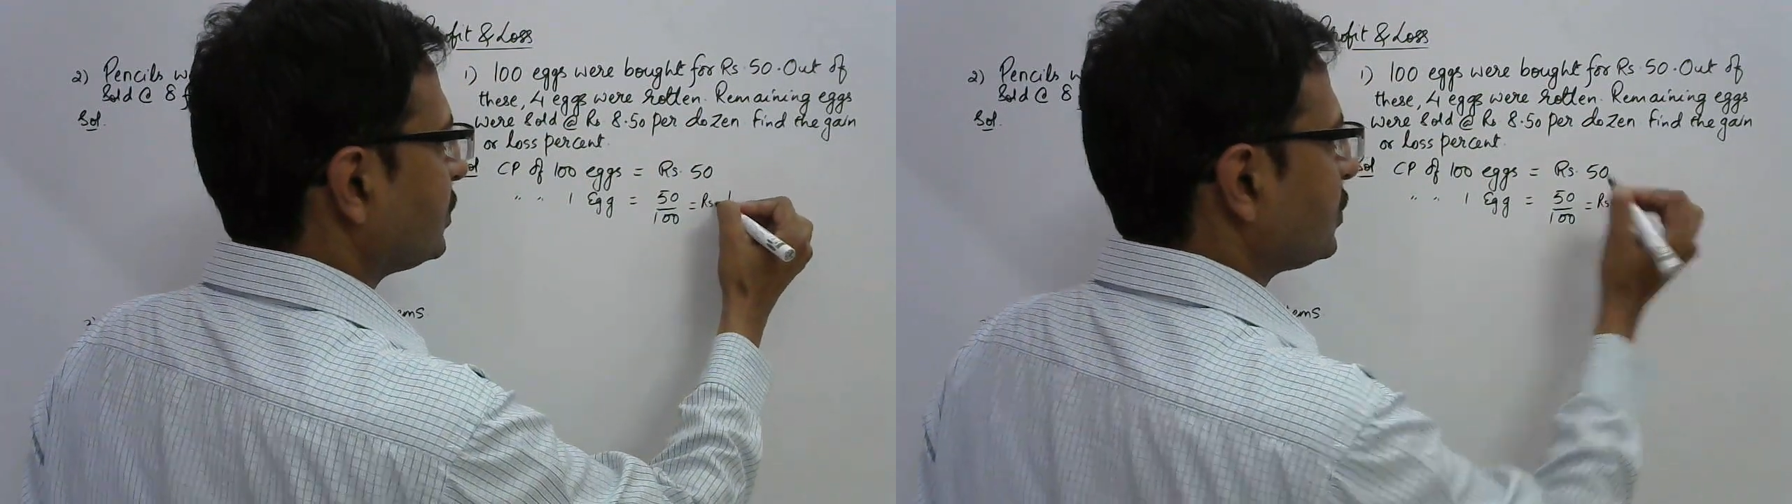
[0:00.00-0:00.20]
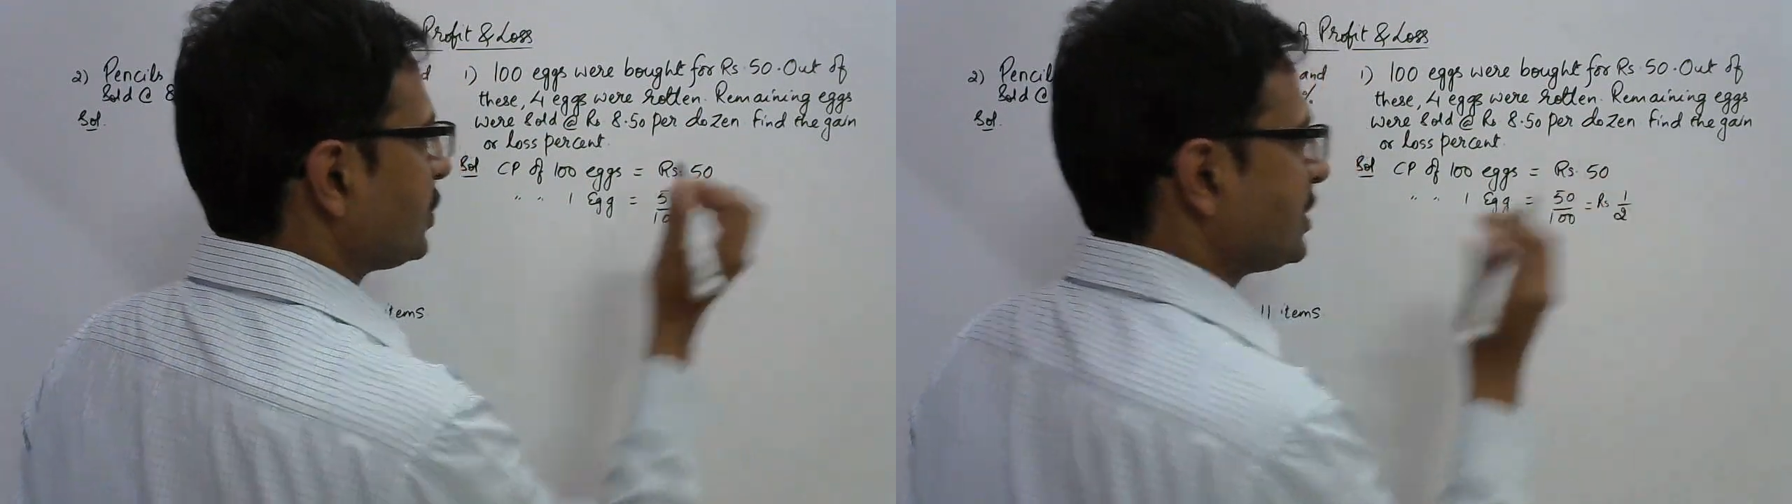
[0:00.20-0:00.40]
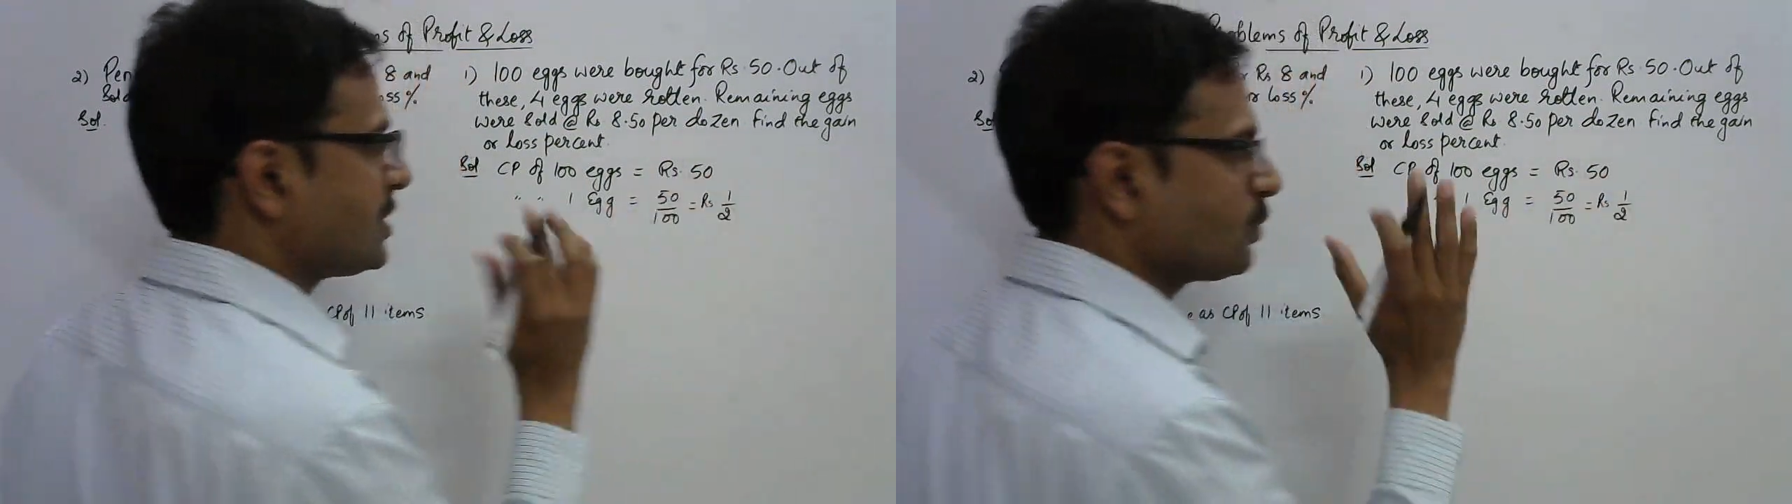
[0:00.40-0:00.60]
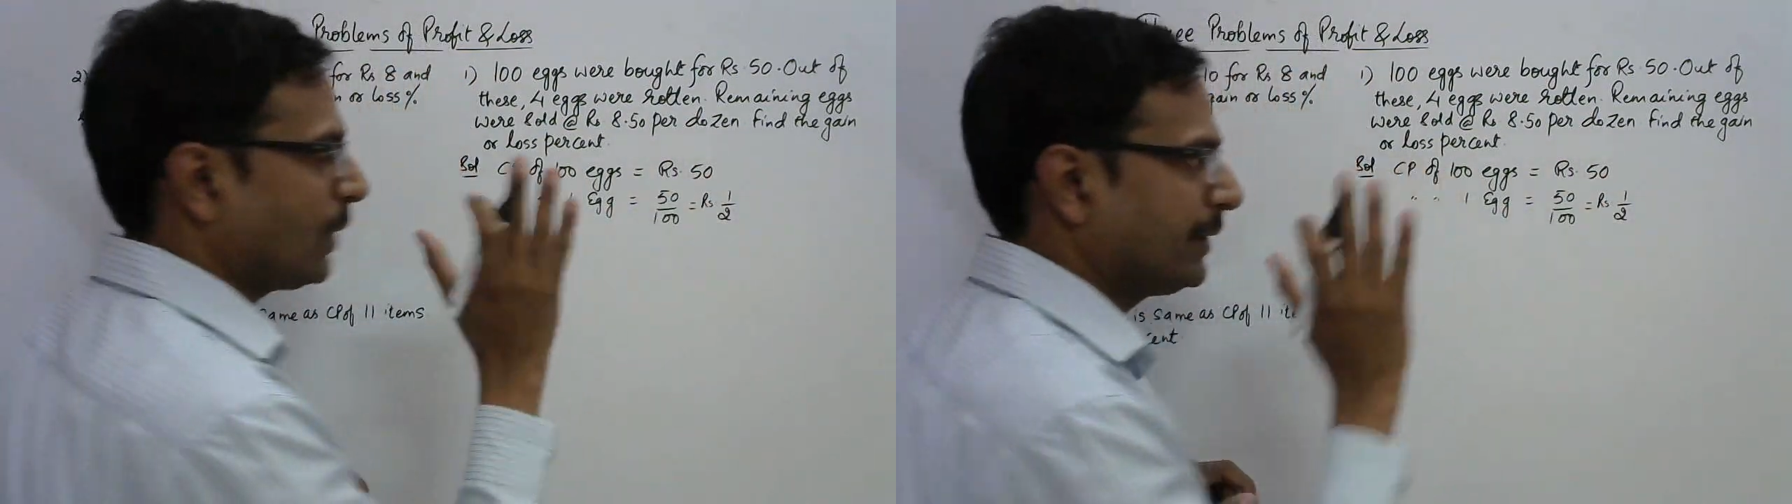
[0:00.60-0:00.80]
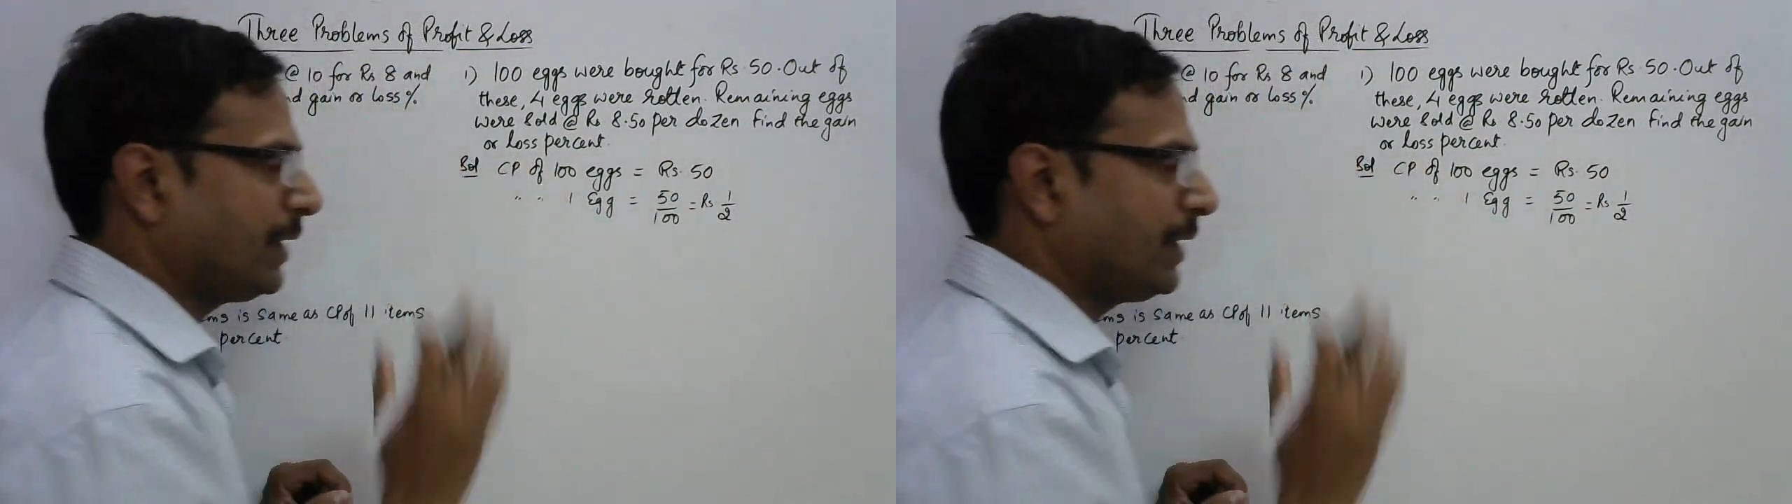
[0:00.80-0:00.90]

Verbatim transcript: So this is one